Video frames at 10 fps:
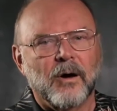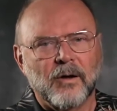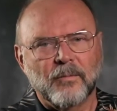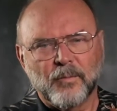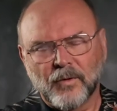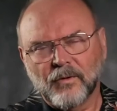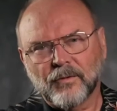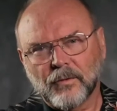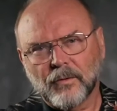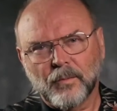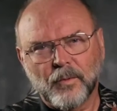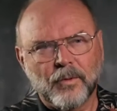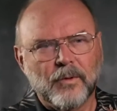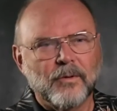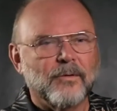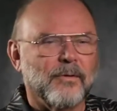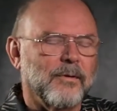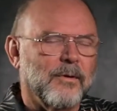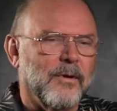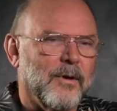on printed circuit boards
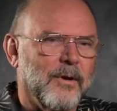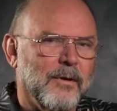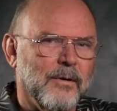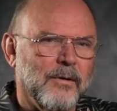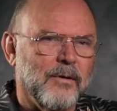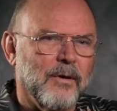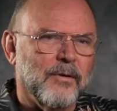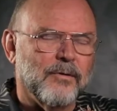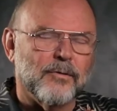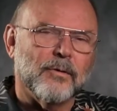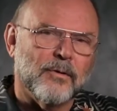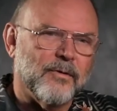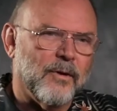and, and uh, circuit